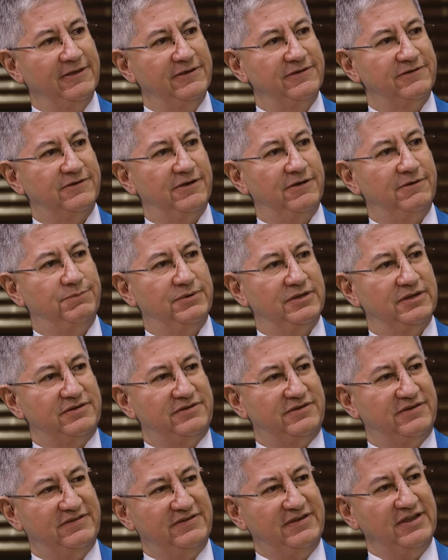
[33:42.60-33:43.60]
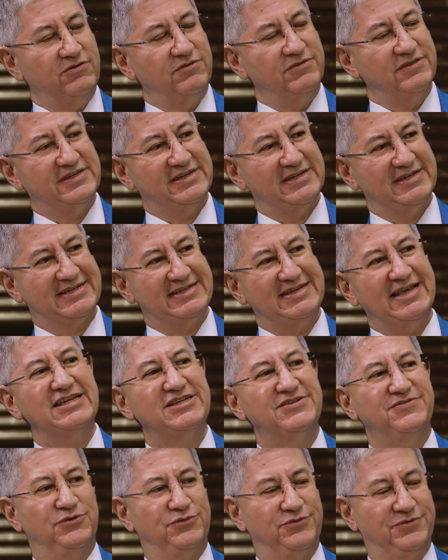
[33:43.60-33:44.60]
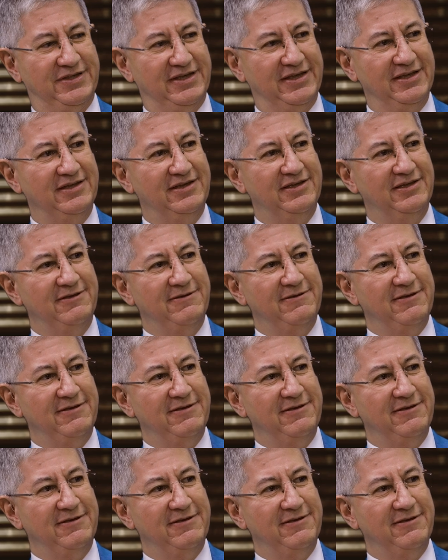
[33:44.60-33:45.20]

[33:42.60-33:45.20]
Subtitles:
So, but to stick on the successful thing,